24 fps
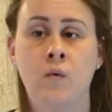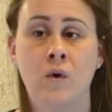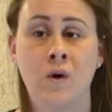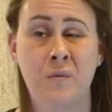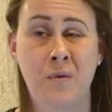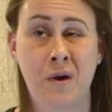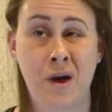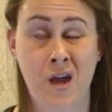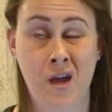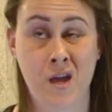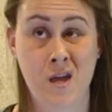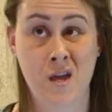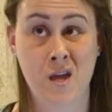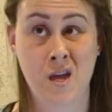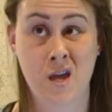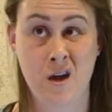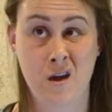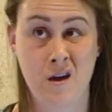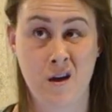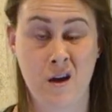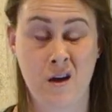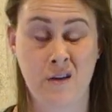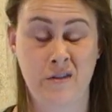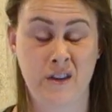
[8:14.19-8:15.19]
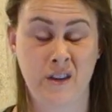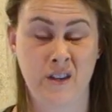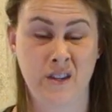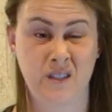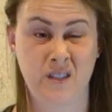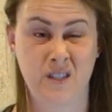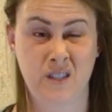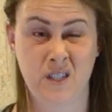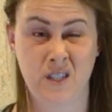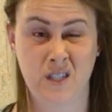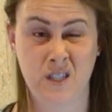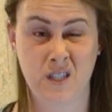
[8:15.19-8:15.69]
We're paying here, I think,
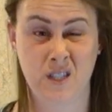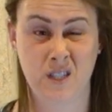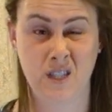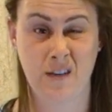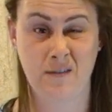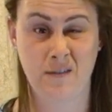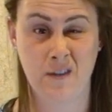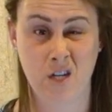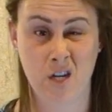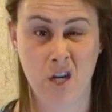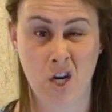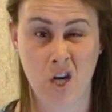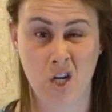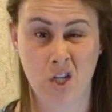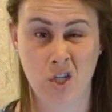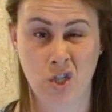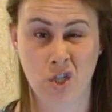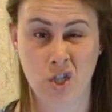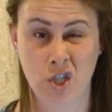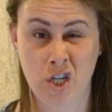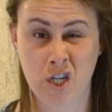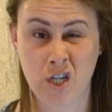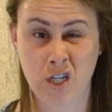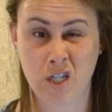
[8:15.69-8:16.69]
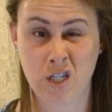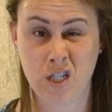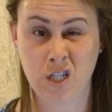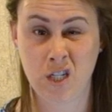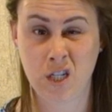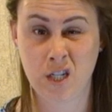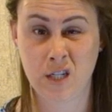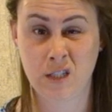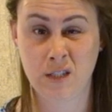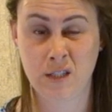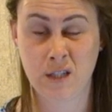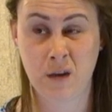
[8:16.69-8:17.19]
$700
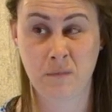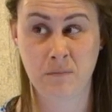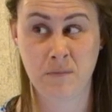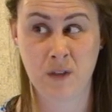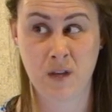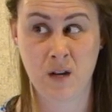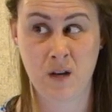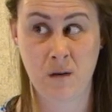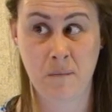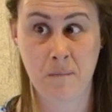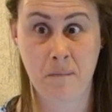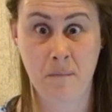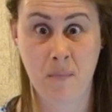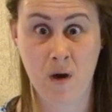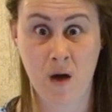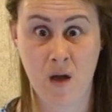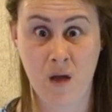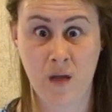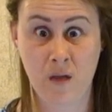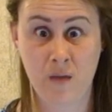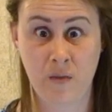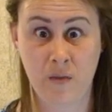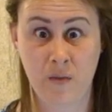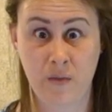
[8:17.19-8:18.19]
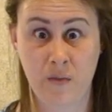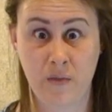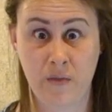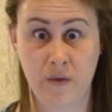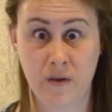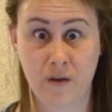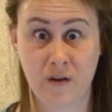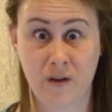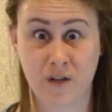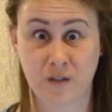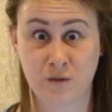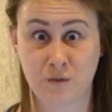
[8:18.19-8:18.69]
and something a month,
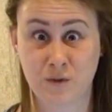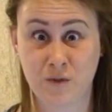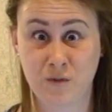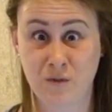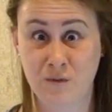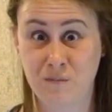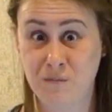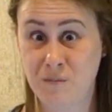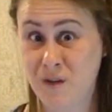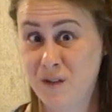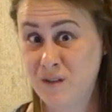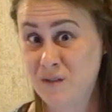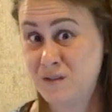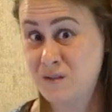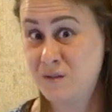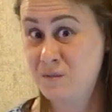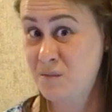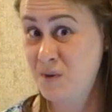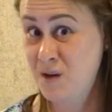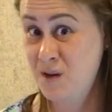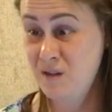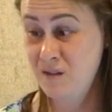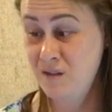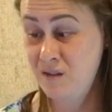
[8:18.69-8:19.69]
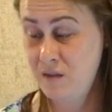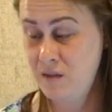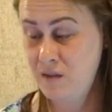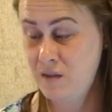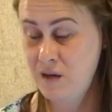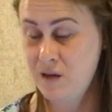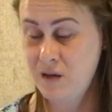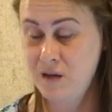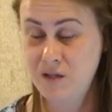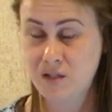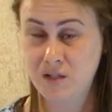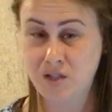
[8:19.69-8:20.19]
because we're doing month to month
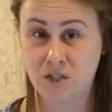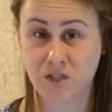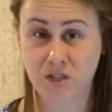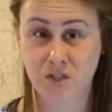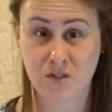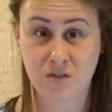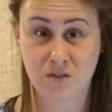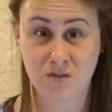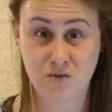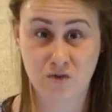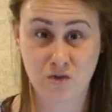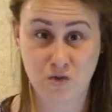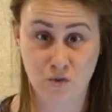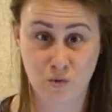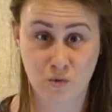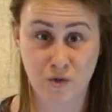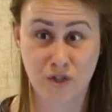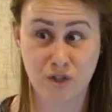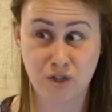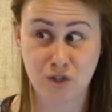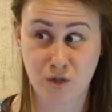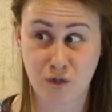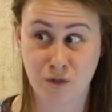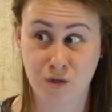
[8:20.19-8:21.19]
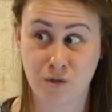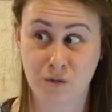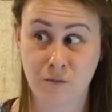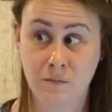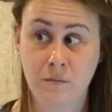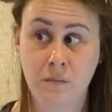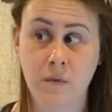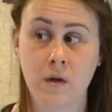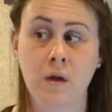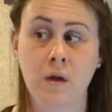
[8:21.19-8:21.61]
and just short term.